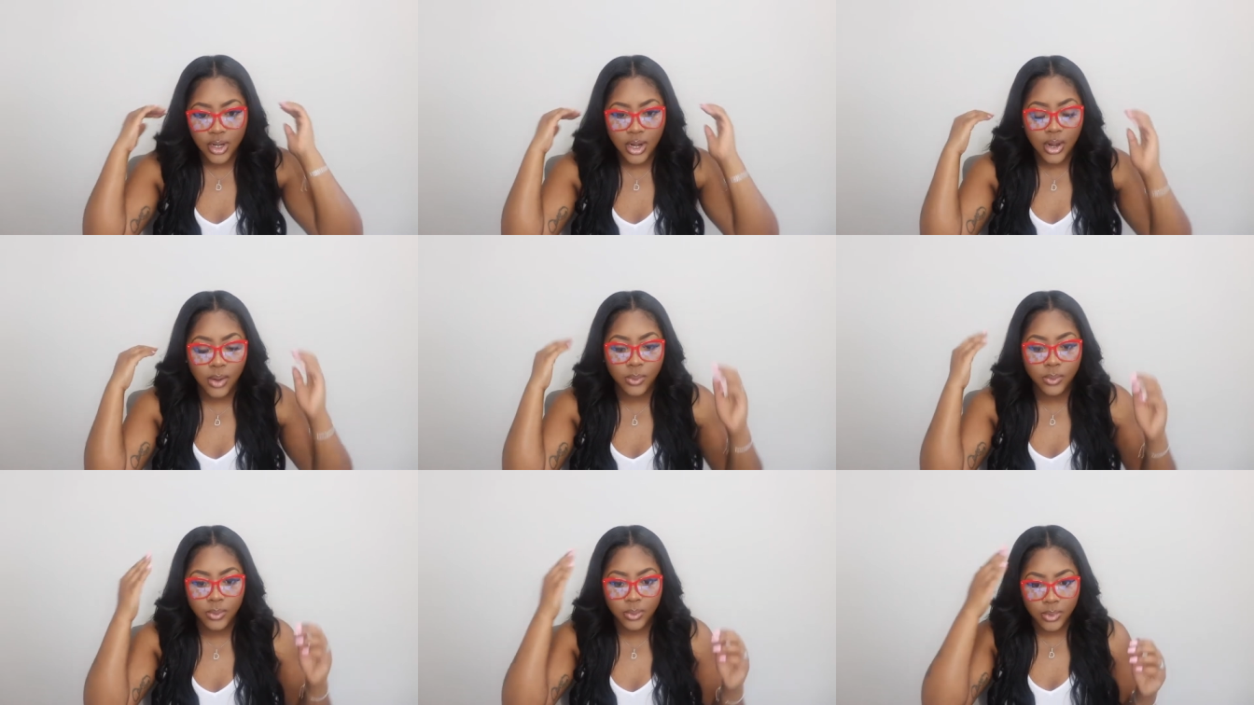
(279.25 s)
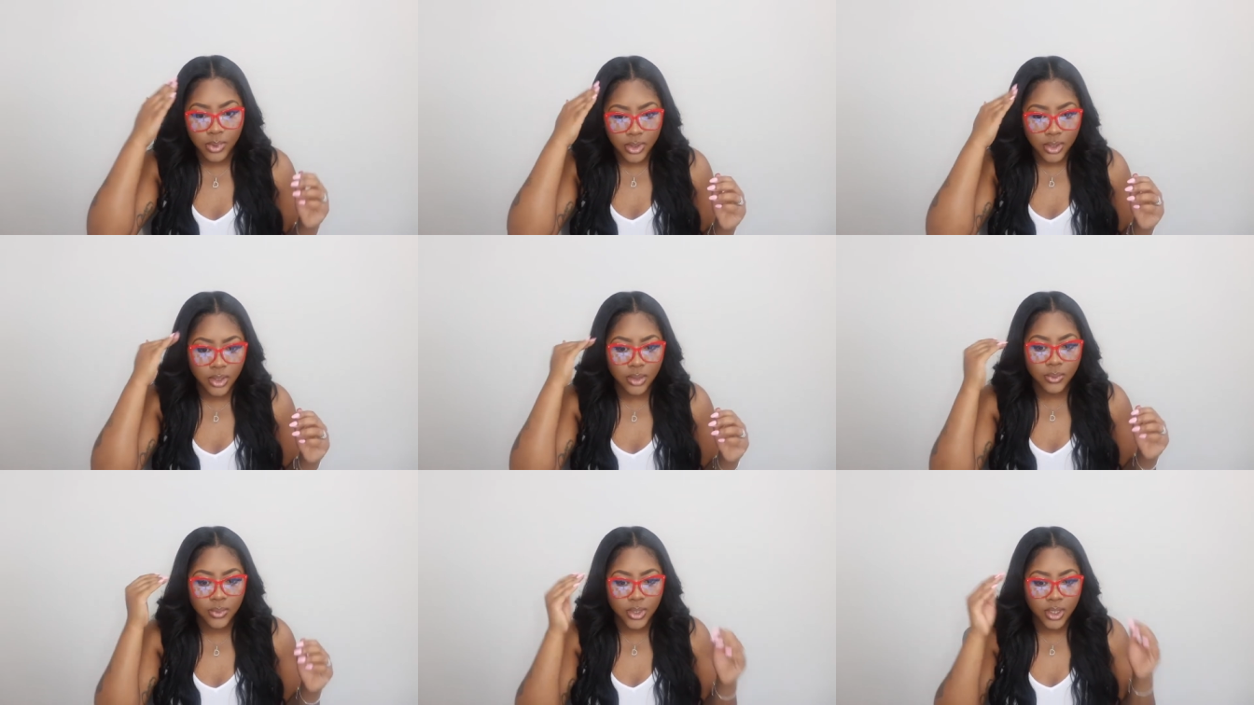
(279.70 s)
And I
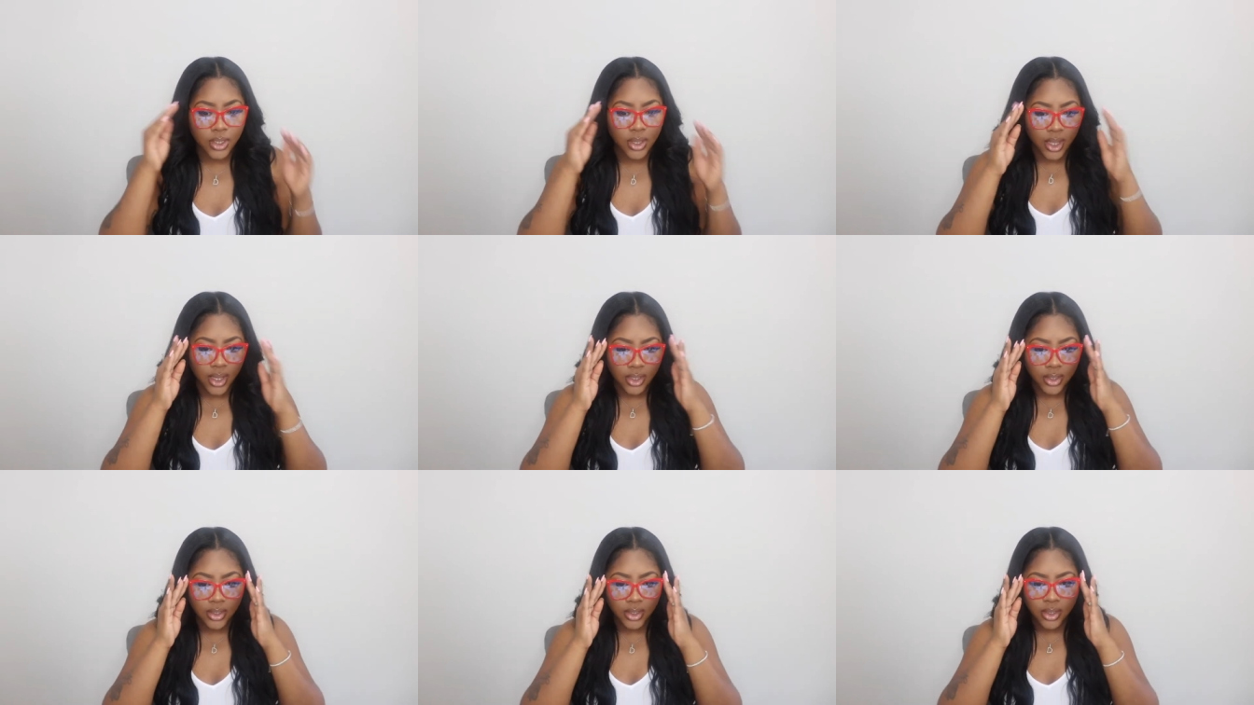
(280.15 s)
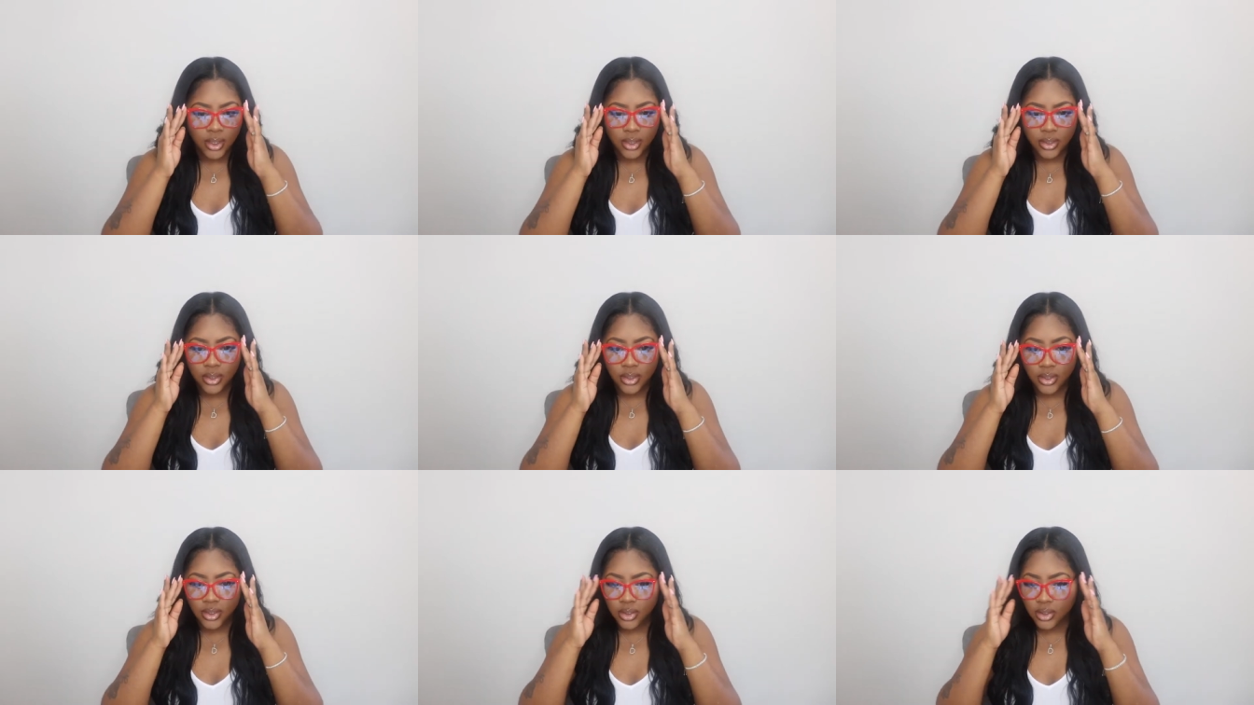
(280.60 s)
really, really like
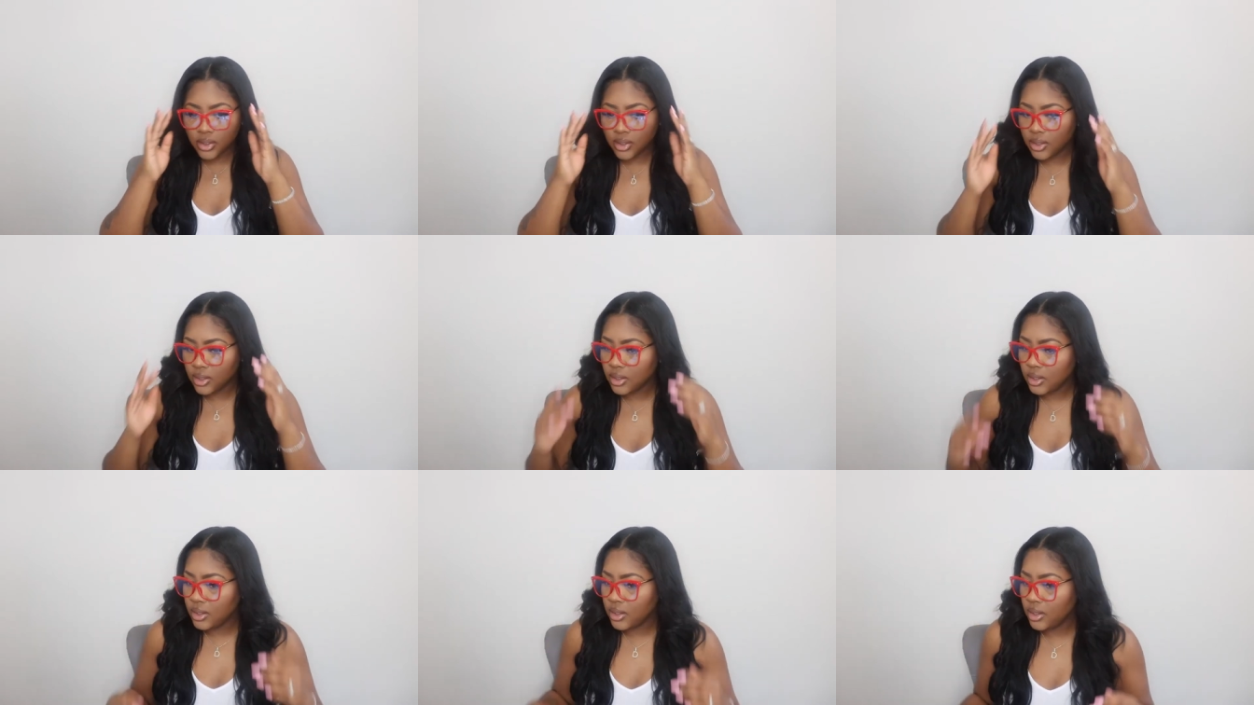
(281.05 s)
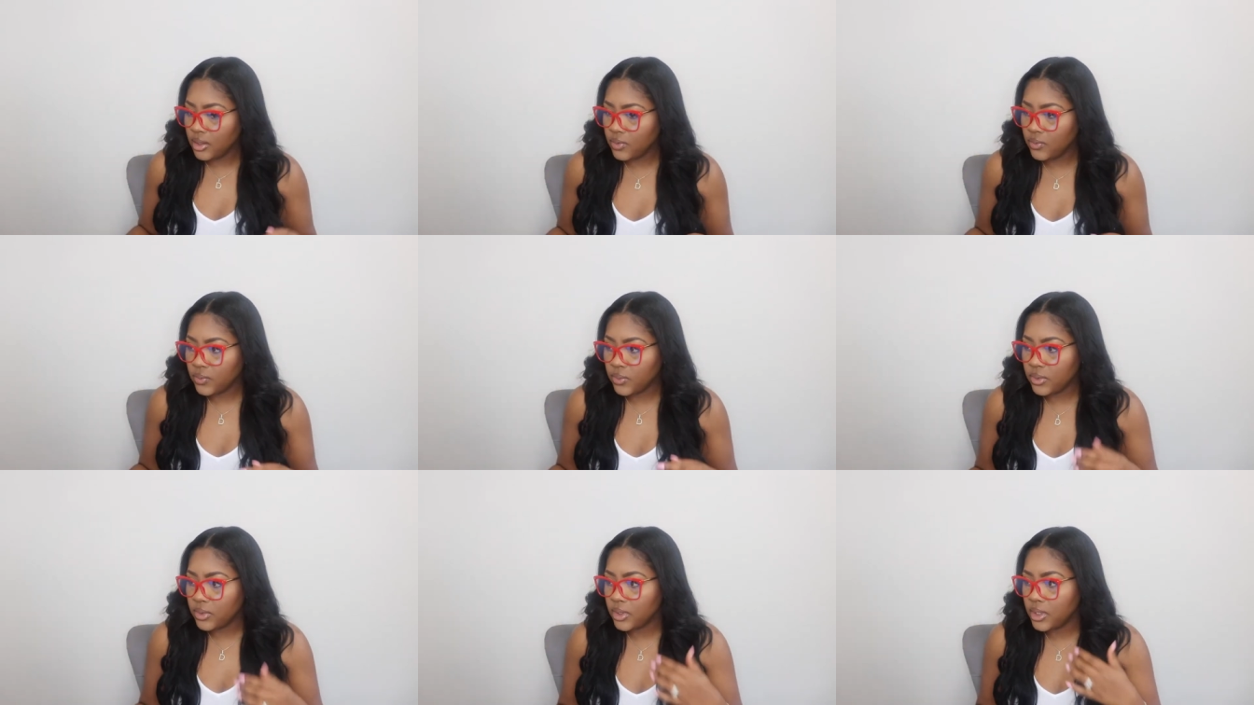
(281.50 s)
these.
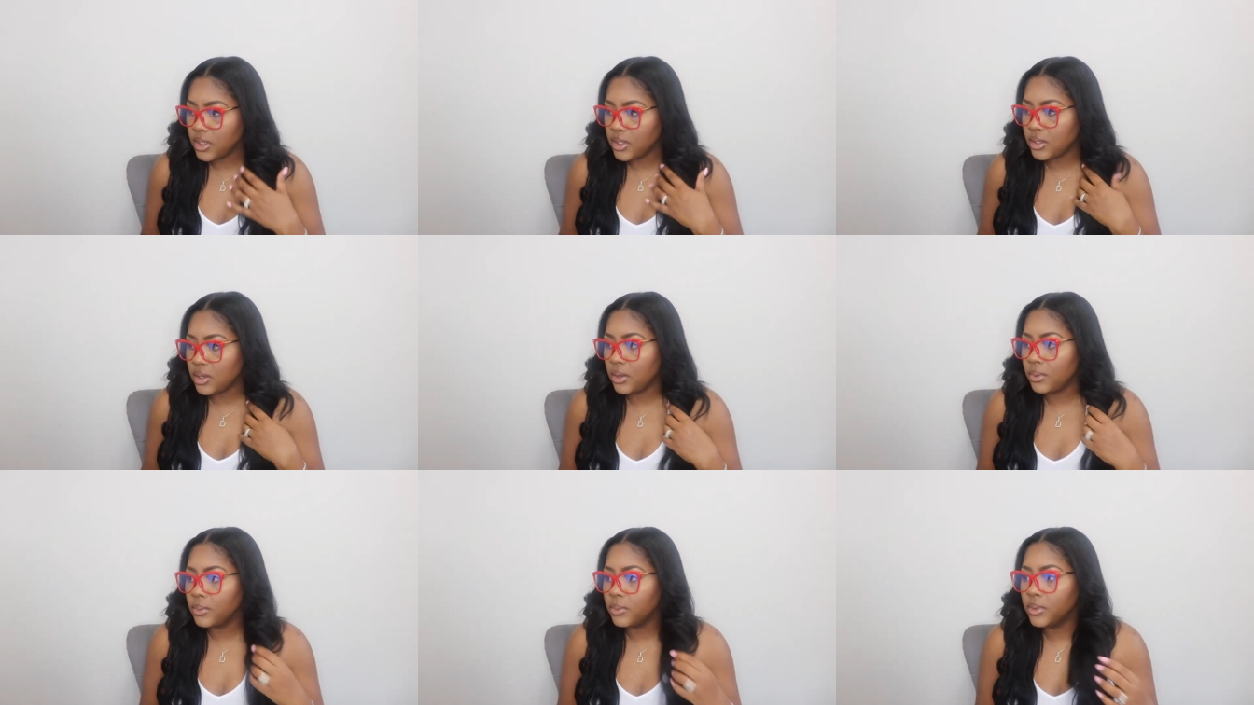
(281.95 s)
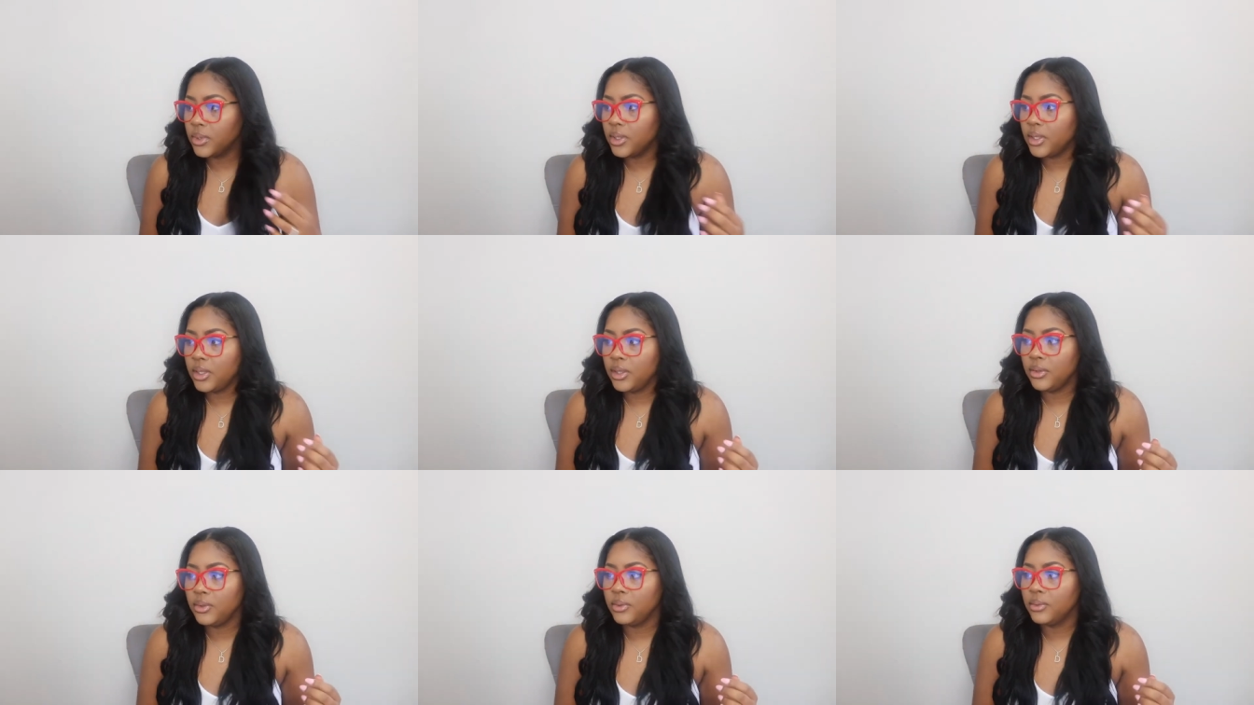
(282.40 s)
These are
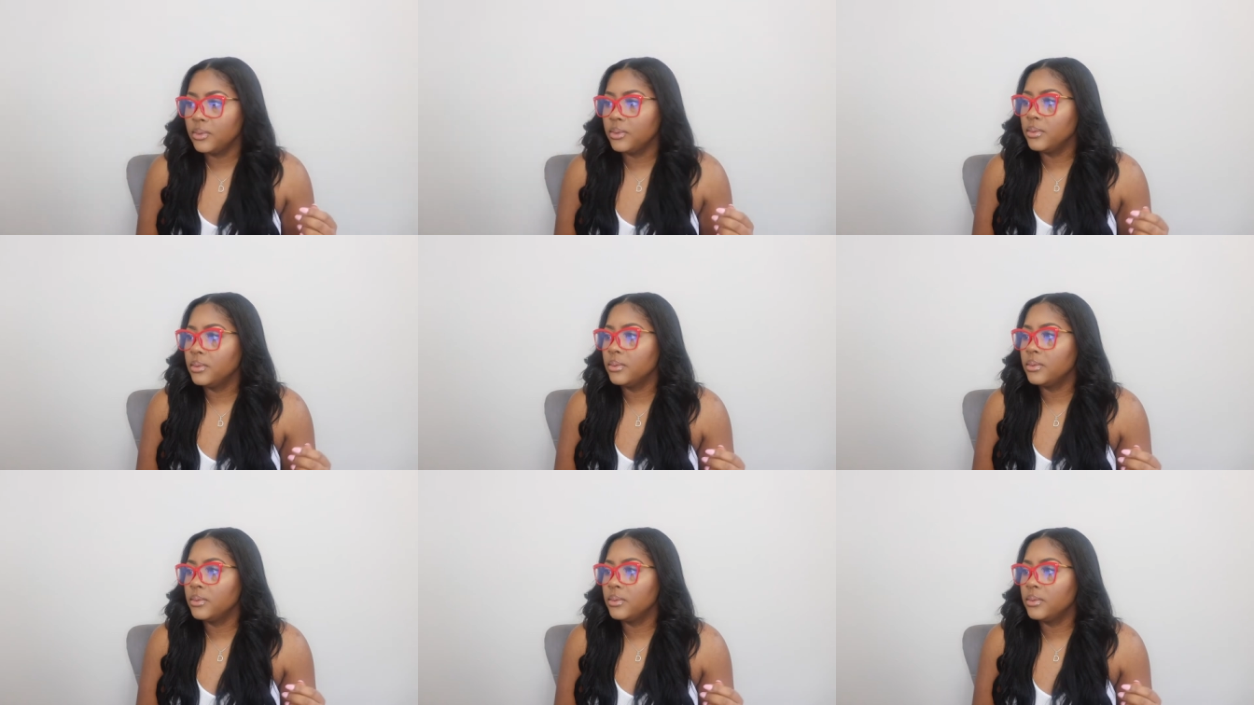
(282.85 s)
really cute.